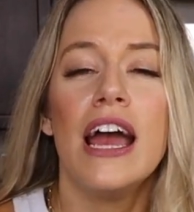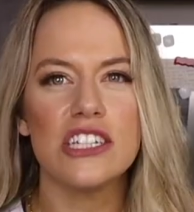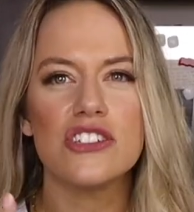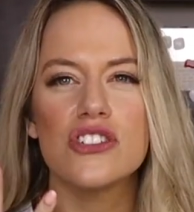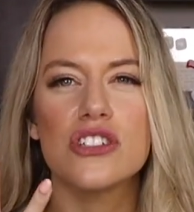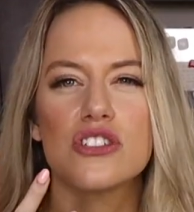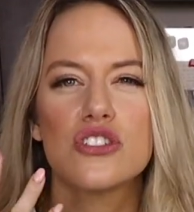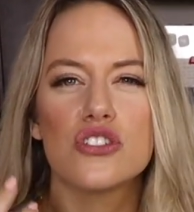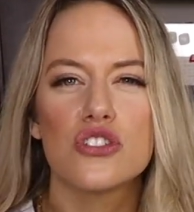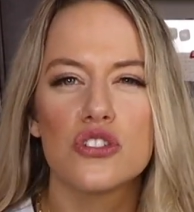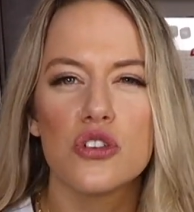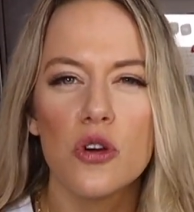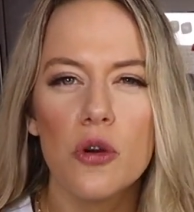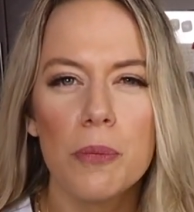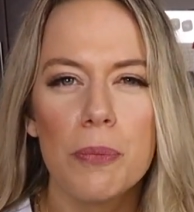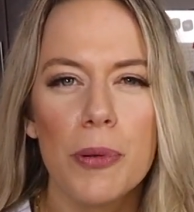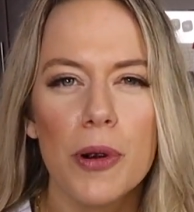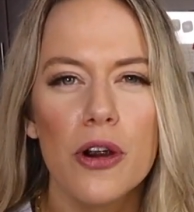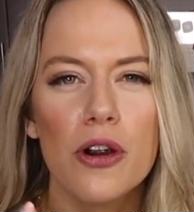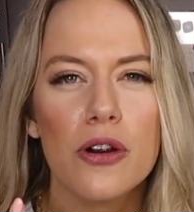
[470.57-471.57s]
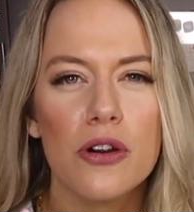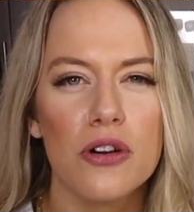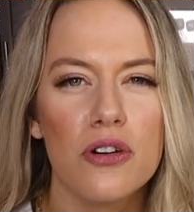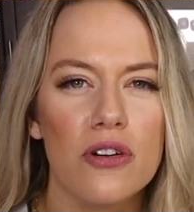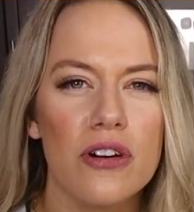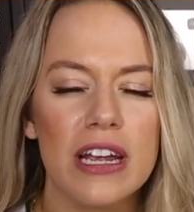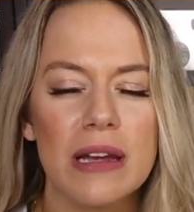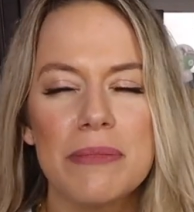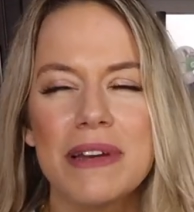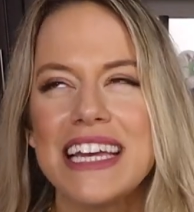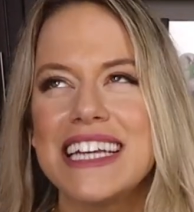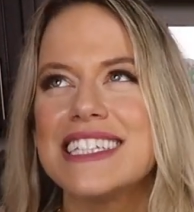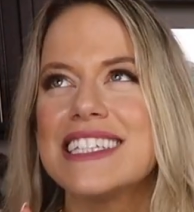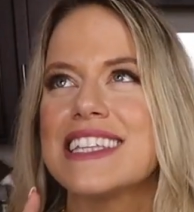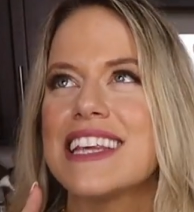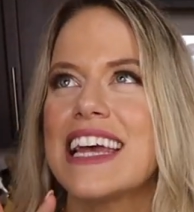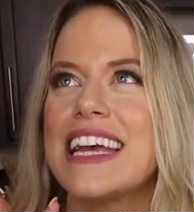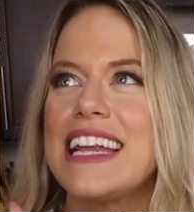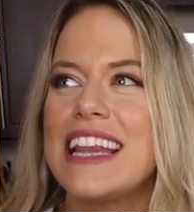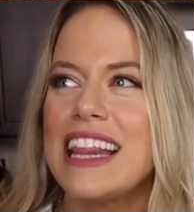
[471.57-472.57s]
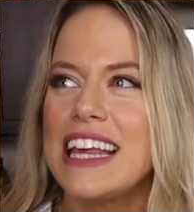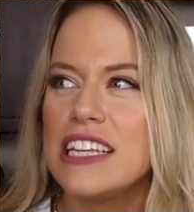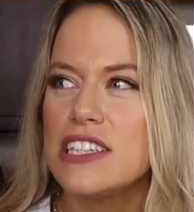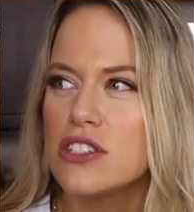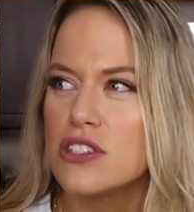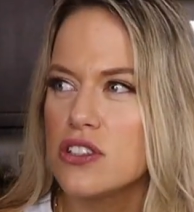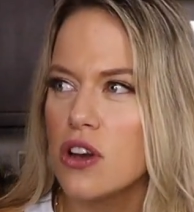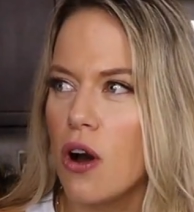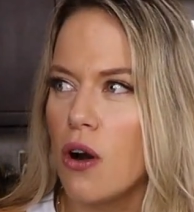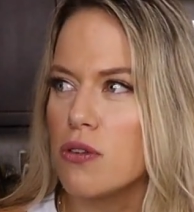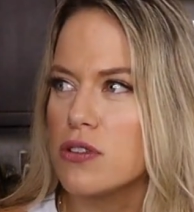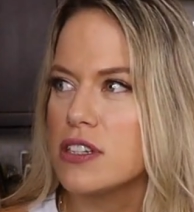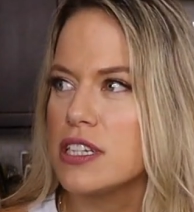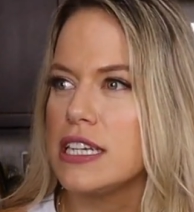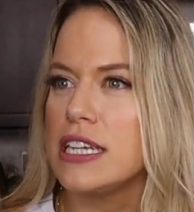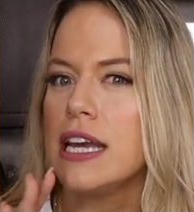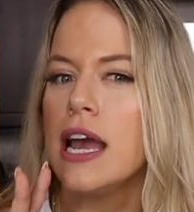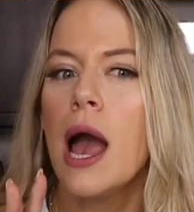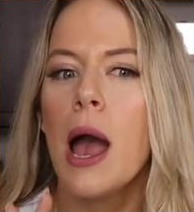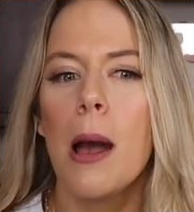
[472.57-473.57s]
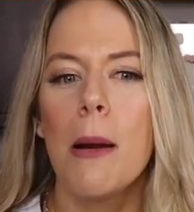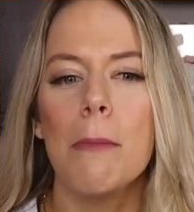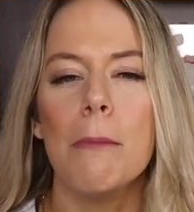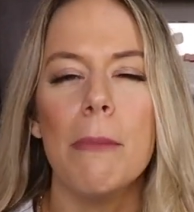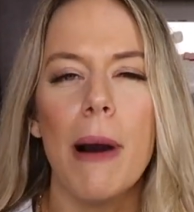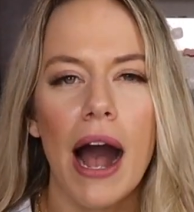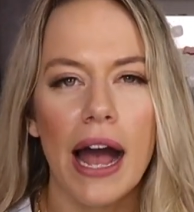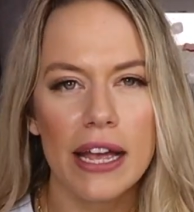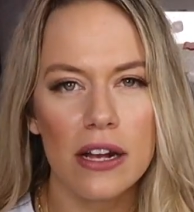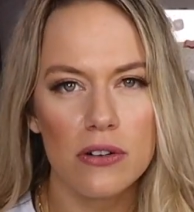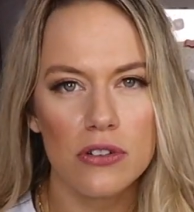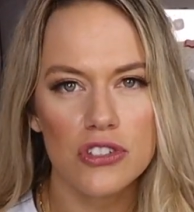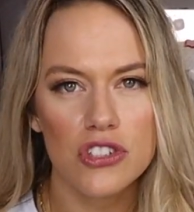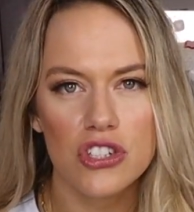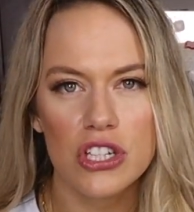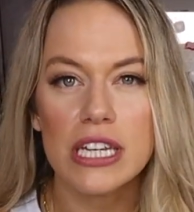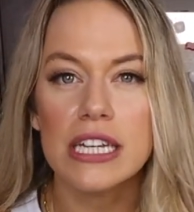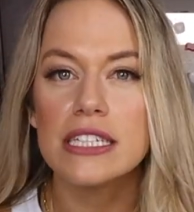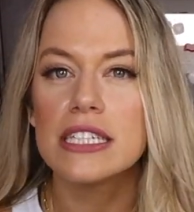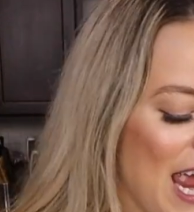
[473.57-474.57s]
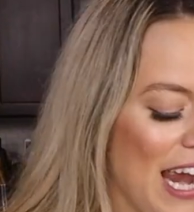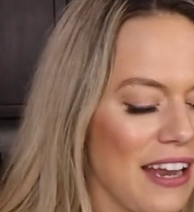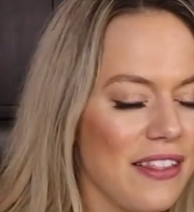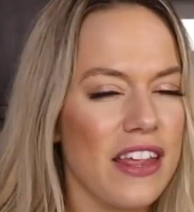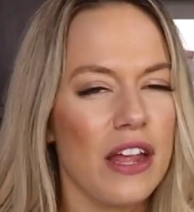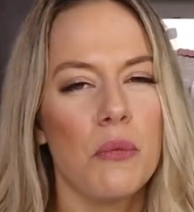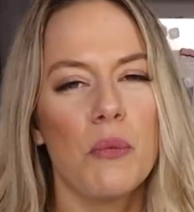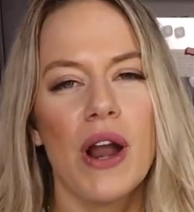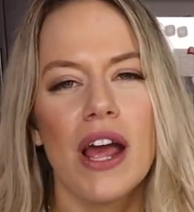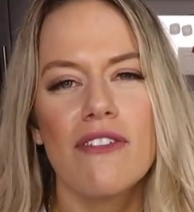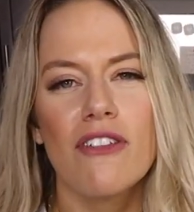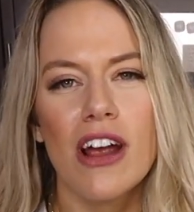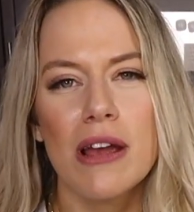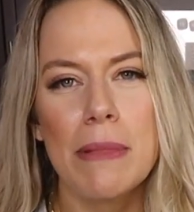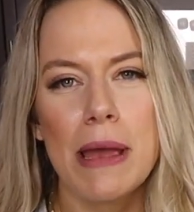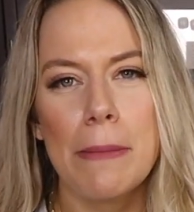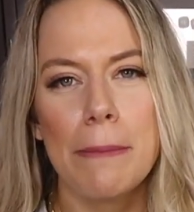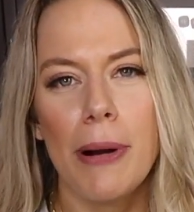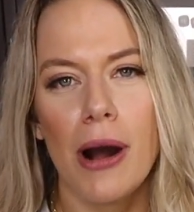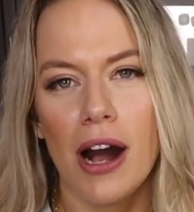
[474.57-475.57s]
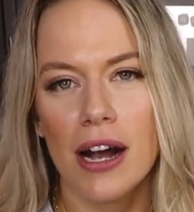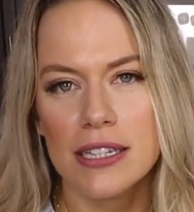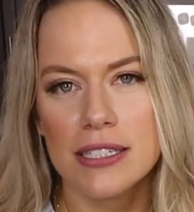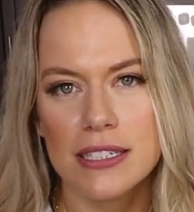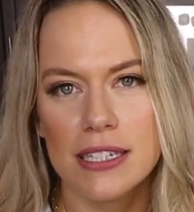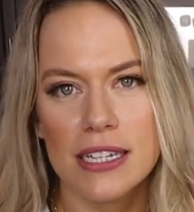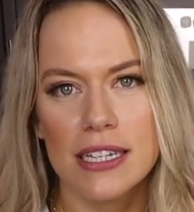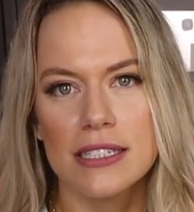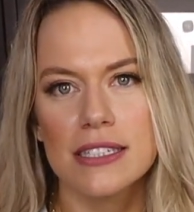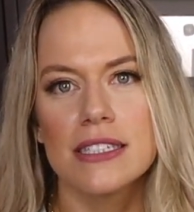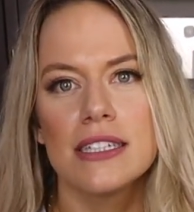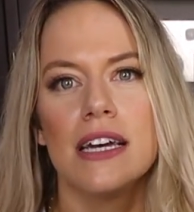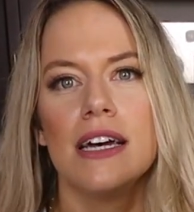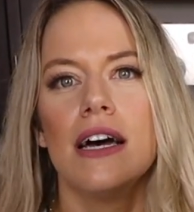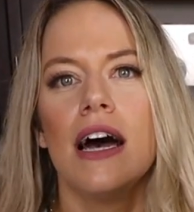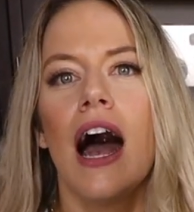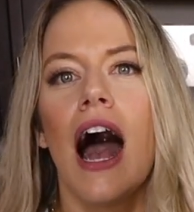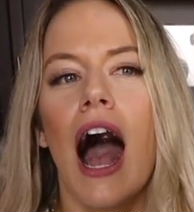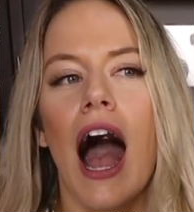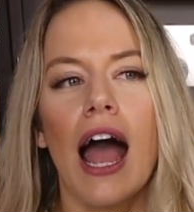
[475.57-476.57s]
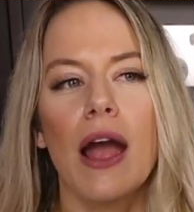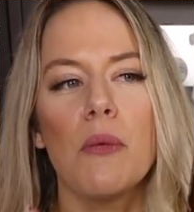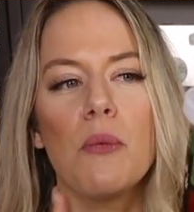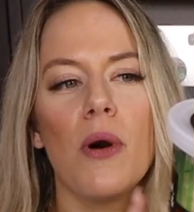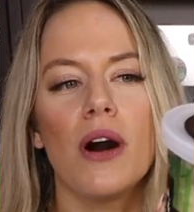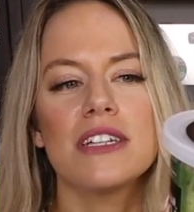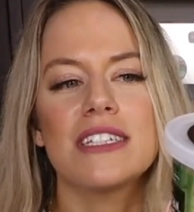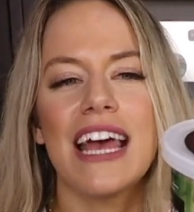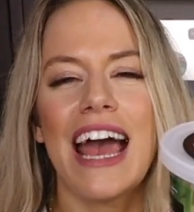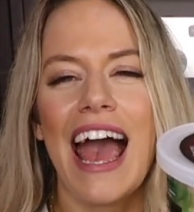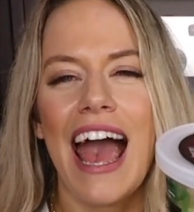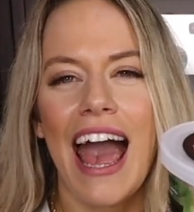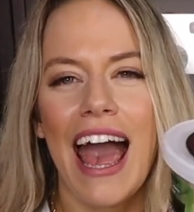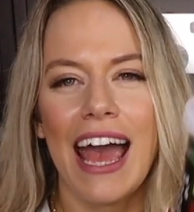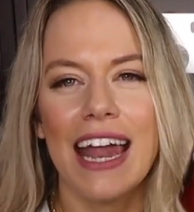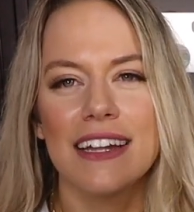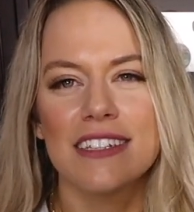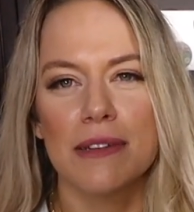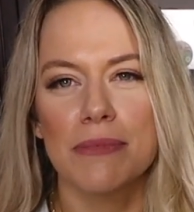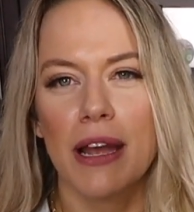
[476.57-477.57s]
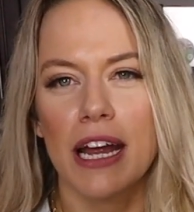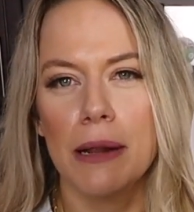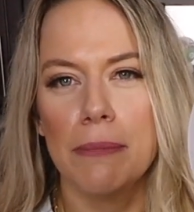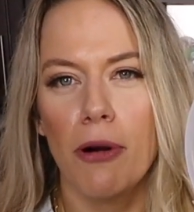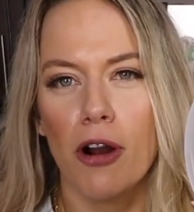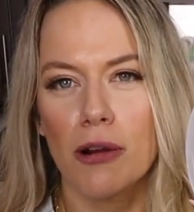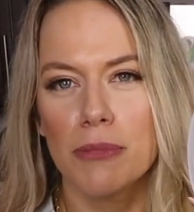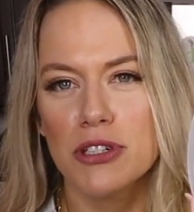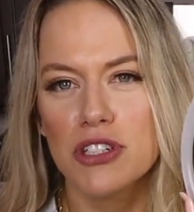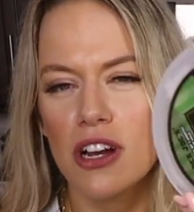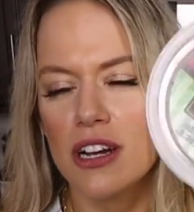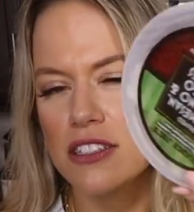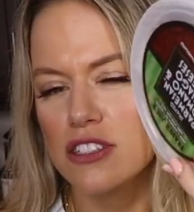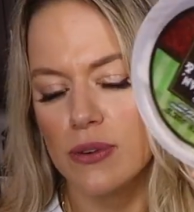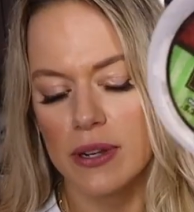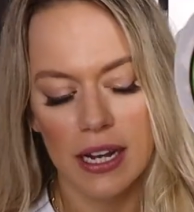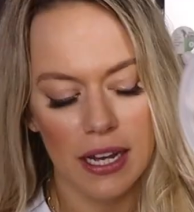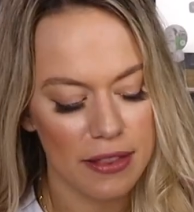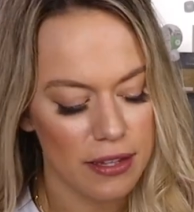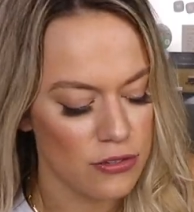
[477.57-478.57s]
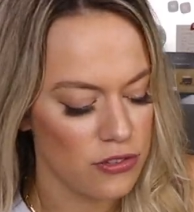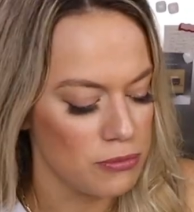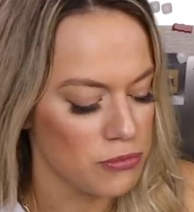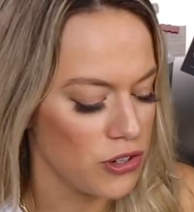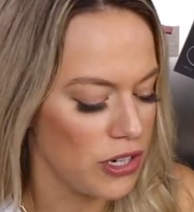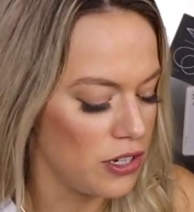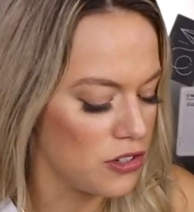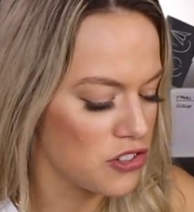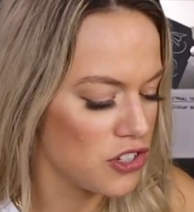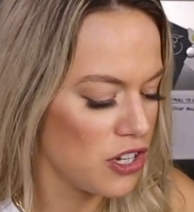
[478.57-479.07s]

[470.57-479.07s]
It's just super creamy, slightly salty, mild cheese. And then whenever I make pastas, I want to add some kind of Parmesan, so I got this from Trader